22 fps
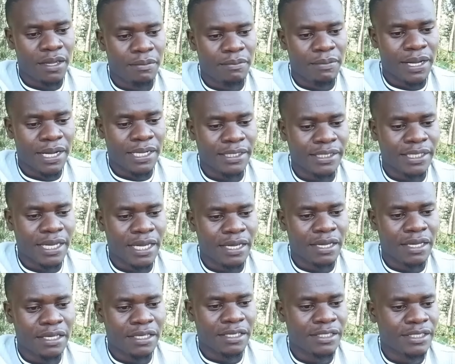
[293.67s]
but
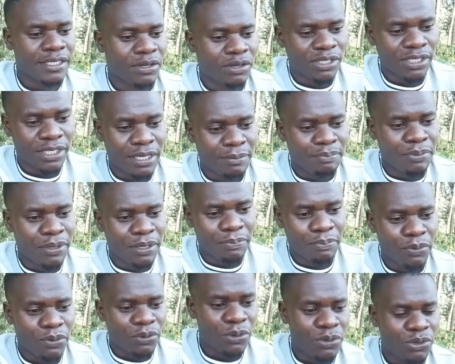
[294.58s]
I told the
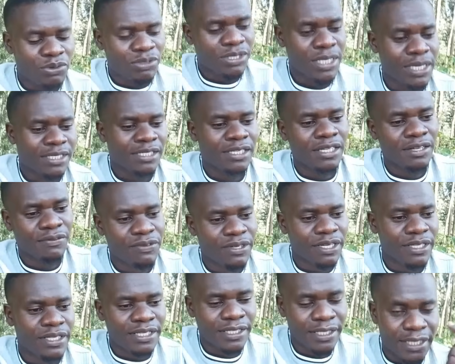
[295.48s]
people you just leave
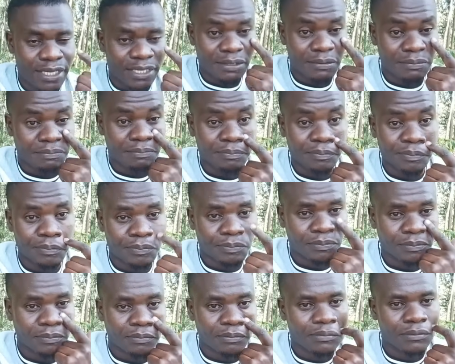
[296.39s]
the Nissan
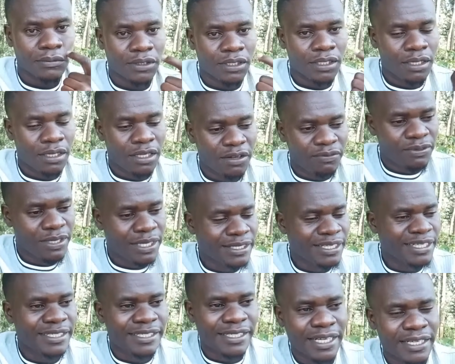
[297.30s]
leave the
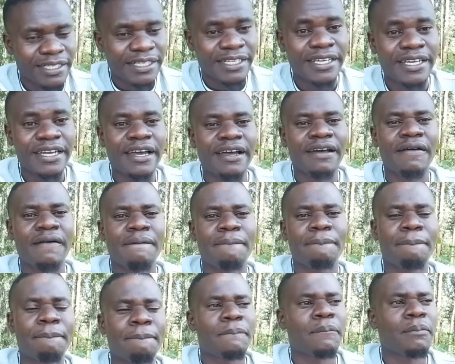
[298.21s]
Nissan here
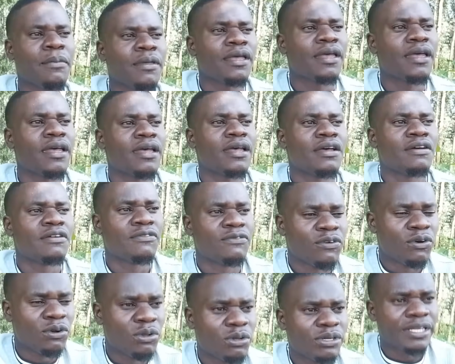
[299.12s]

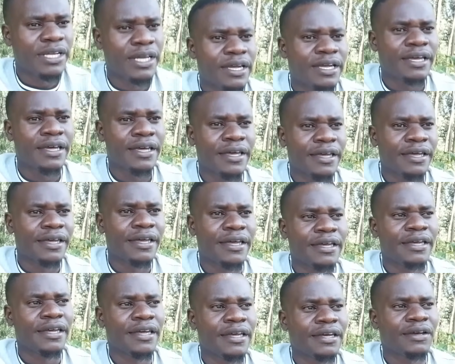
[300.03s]
follow
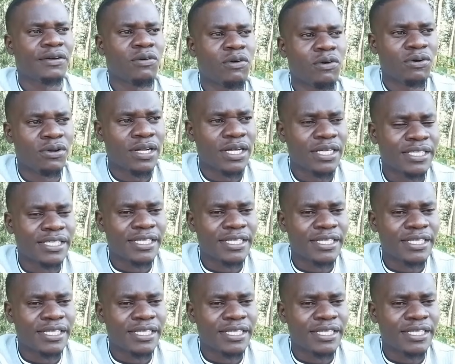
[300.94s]
the Congrats